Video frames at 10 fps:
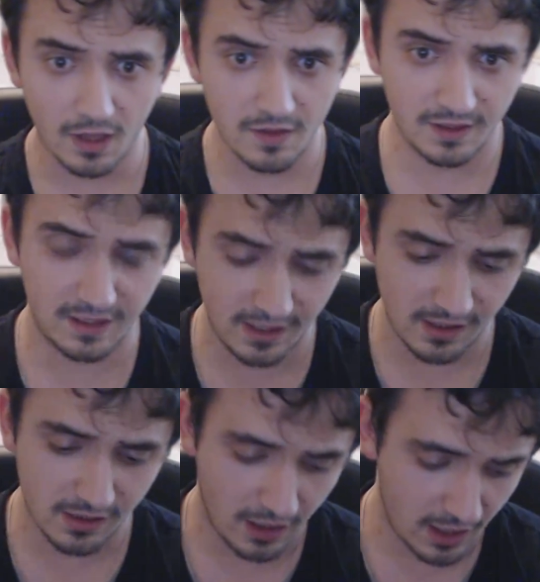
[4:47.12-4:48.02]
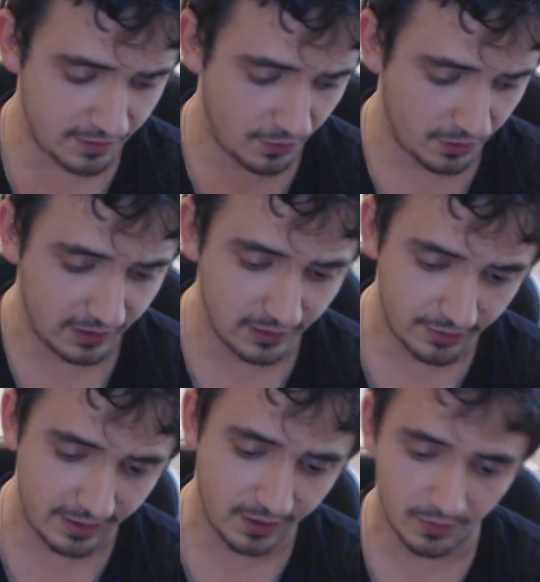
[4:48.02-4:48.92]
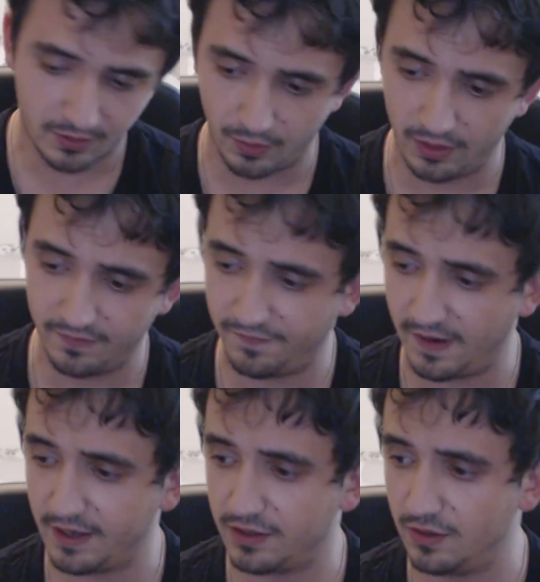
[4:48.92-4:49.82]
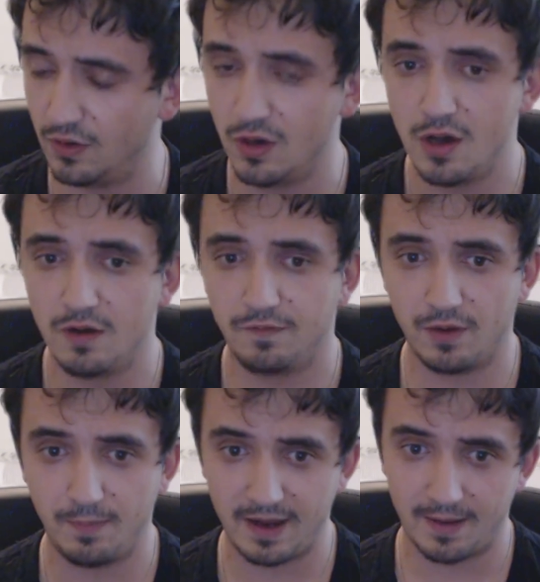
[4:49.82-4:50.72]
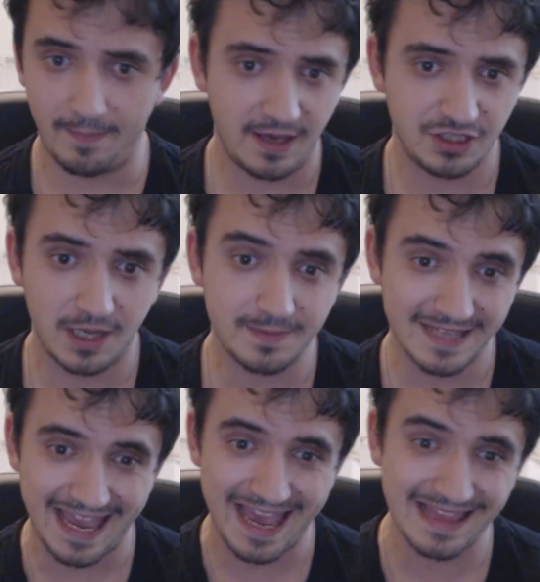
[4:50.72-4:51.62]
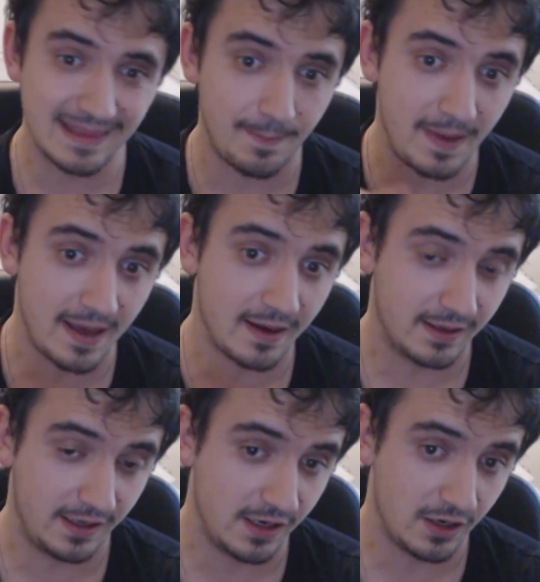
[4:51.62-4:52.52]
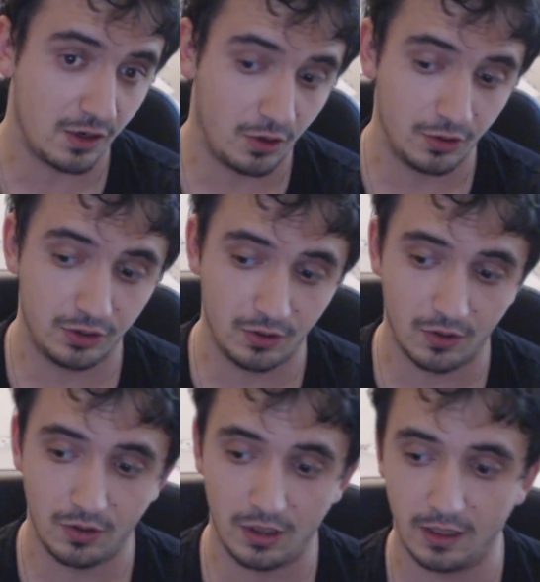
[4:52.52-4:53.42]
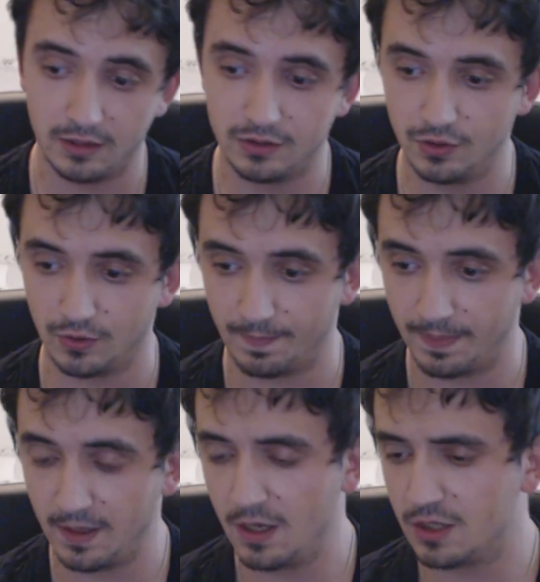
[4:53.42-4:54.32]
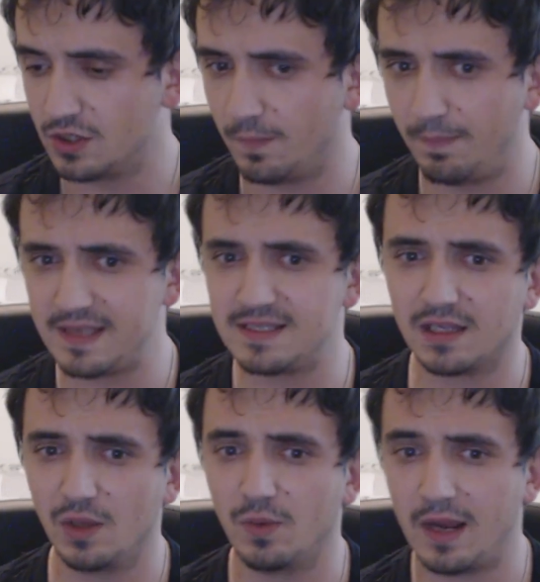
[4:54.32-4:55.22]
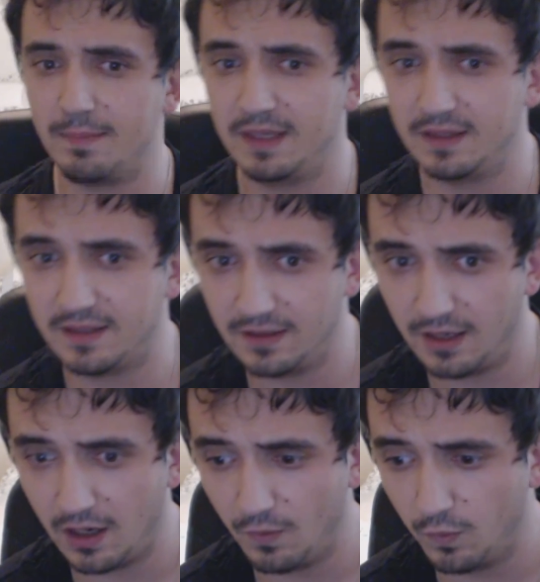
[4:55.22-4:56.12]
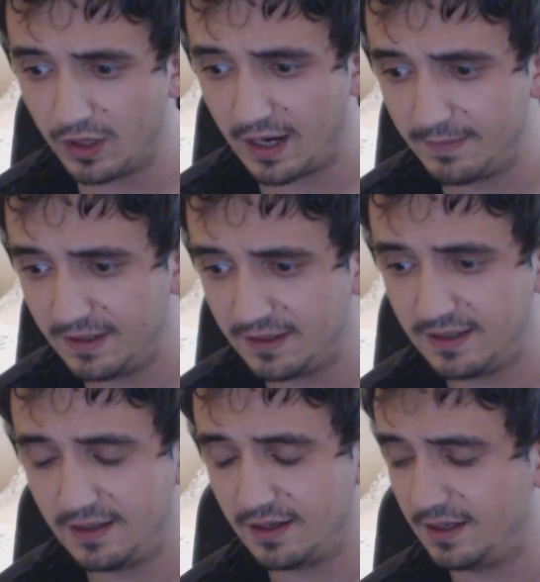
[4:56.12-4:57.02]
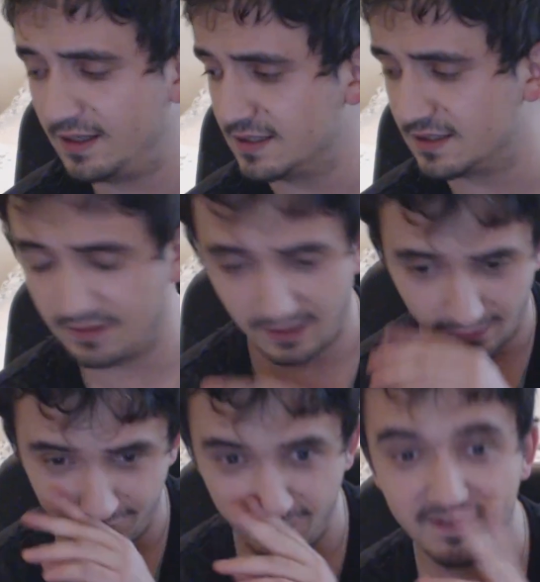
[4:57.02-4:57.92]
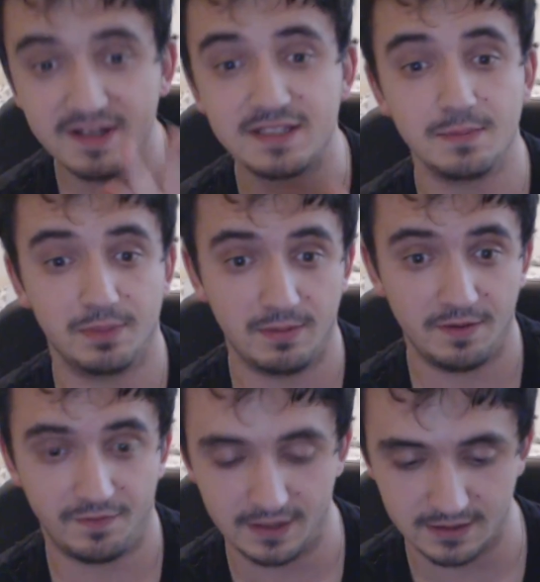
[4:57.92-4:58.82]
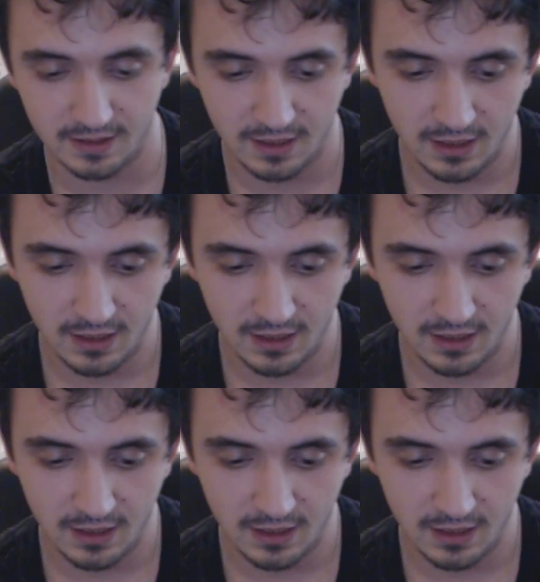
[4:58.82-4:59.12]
The ELO rating will qualify you for better matchups and the better gear on your toon. So basically what I mean here is very simple, my friends.